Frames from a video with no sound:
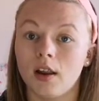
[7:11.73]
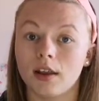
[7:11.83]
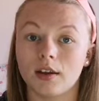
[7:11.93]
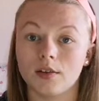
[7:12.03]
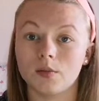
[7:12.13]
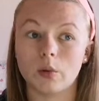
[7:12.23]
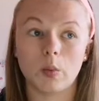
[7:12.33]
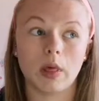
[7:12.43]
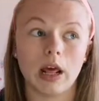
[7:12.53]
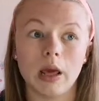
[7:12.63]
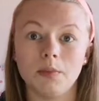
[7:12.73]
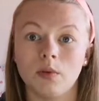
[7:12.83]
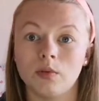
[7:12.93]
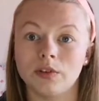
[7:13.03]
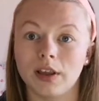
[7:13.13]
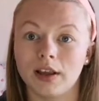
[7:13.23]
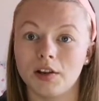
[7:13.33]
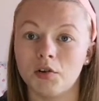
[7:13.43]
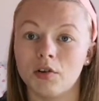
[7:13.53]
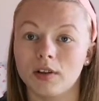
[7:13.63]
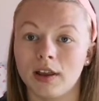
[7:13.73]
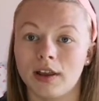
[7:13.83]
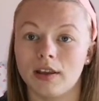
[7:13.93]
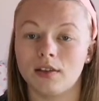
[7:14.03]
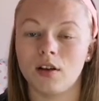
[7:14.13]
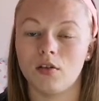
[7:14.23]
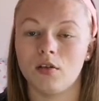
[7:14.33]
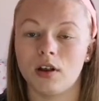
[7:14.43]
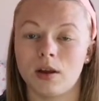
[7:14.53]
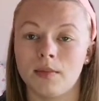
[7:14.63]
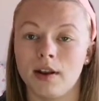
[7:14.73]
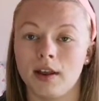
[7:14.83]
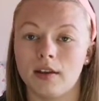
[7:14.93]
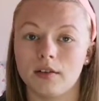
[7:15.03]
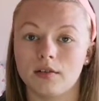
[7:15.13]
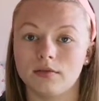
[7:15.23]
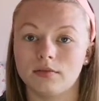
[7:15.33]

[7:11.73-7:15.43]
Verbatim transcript: Like, people like, look, like, not looking at me like,